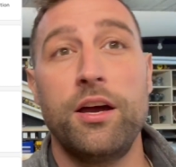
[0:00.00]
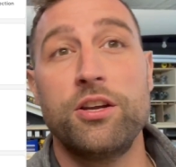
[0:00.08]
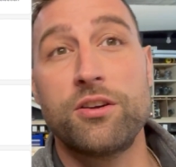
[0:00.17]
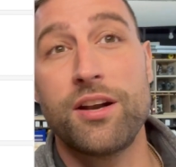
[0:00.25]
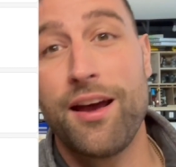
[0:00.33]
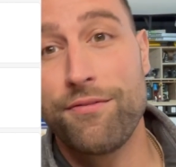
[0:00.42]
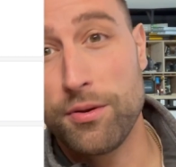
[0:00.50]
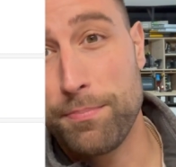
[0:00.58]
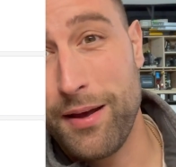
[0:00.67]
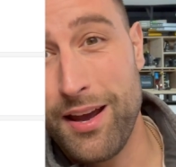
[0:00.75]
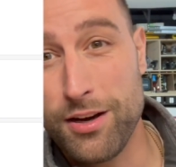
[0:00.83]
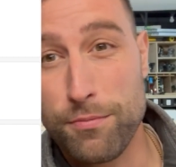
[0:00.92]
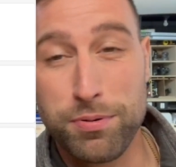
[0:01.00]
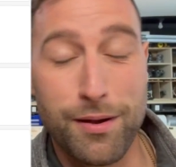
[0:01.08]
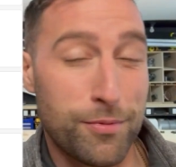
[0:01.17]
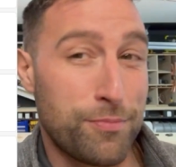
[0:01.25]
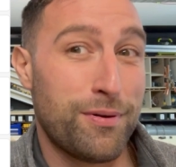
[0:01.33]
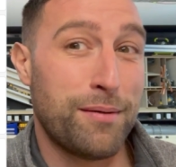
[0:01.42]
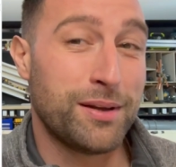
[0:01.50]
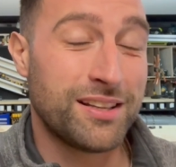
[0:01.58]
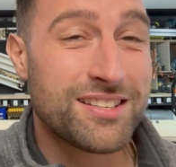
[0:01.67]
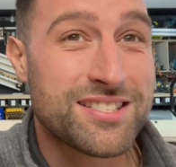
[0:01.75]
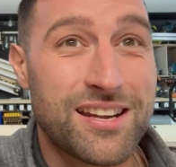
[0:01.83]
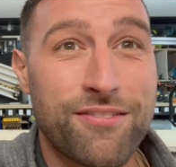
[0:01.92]
You're going to have to pay your plumber probably at
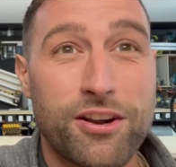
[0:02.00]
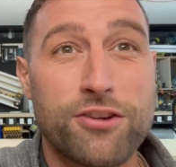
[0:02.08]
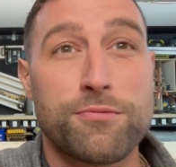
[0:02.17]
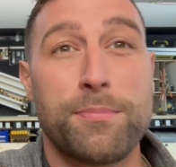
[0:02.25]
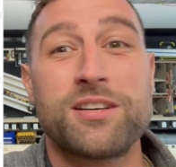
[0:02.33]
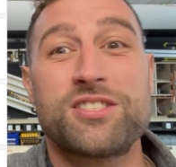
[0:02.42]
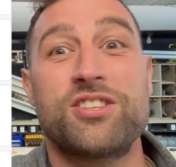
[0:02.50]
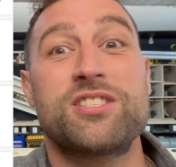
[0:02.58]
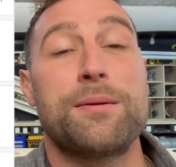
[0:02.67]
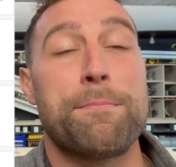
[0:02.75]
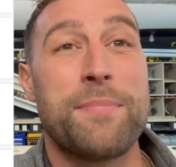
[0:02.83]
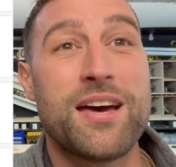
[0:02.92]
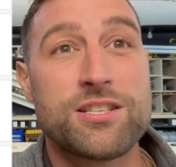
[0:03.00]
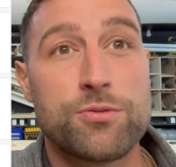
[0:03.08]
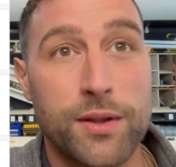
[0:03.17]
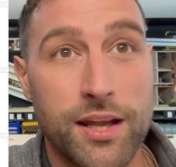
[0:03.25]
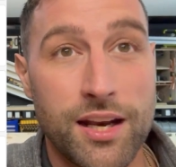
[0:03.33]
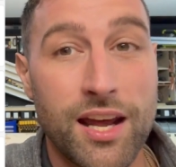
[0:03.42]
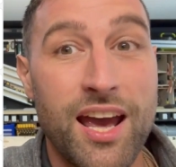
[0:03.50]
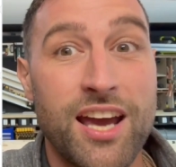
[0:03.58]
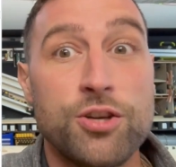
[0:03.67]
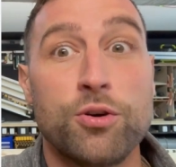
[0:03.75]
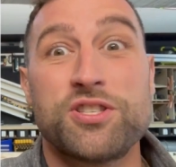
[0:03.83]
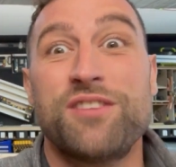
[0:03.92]
least $700 just to mess with it,
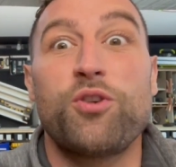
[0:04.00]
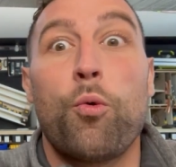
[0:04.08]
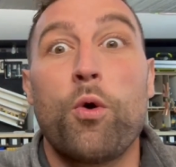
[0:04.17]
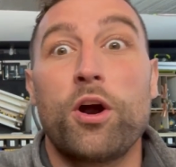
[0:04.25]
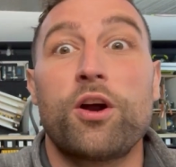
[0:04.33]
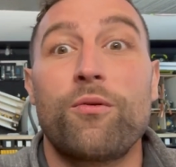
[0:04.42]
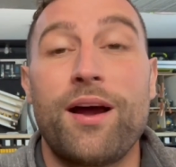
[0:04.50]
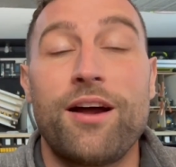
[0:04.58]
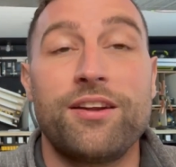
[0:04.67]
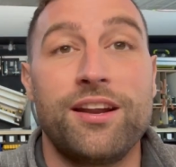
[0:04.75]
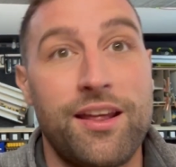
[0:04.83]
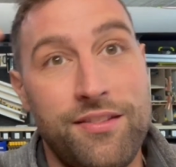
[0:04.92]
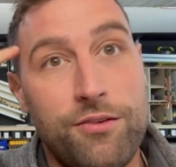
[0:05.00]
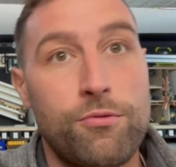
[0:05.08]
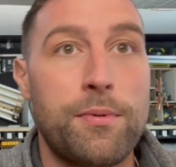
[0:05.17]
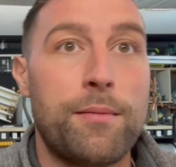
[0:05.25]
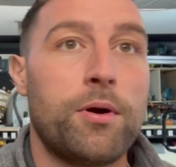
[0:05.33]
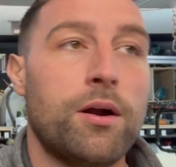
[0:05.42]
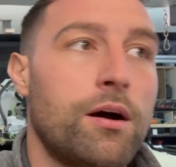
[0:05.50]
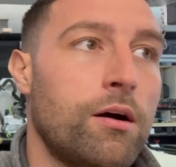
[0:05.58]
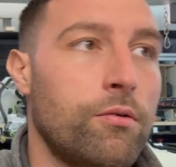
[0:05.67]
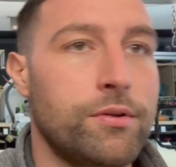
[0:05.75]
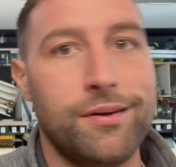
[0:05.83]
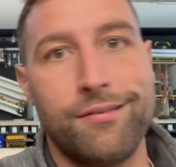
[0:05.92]
and you also have to work around it, and then remember,
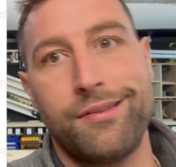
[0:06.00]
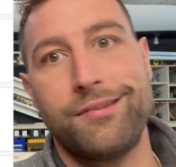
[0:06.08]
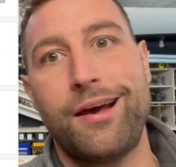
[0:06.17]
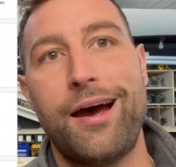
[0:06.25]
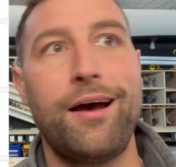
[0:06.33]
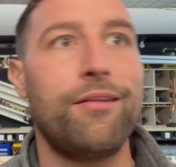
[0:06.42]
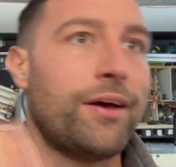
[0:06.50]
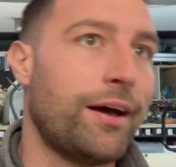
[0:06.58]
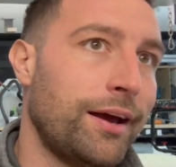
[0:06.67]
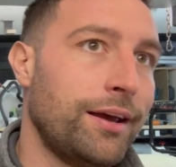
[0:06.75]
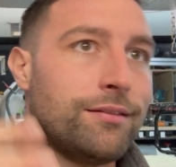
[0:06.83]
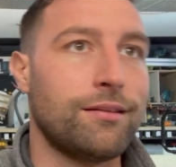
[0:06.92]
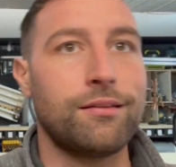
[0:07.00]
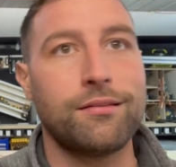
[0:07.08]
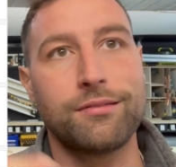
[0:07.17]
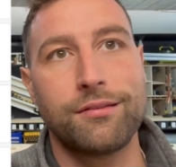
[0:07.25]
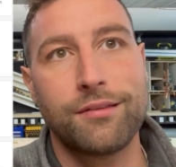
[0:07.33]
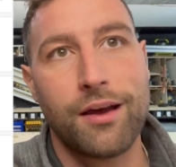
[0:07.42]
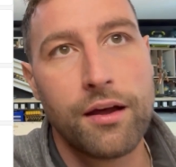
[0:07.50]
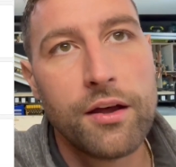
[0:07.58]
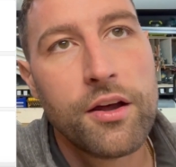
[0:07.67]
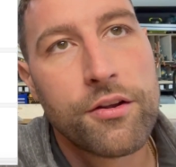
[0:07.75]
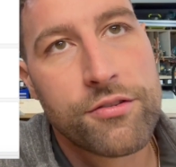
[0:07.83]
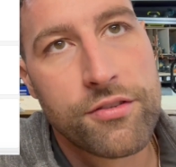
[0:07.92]
the tile, the height,
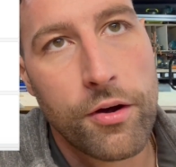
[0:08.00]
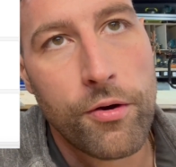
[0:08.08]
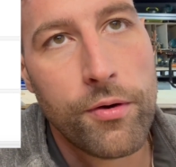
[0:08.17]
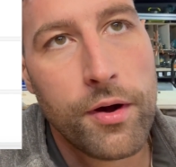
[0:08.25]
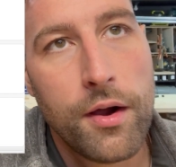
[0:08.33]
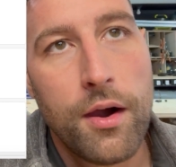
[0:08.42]
So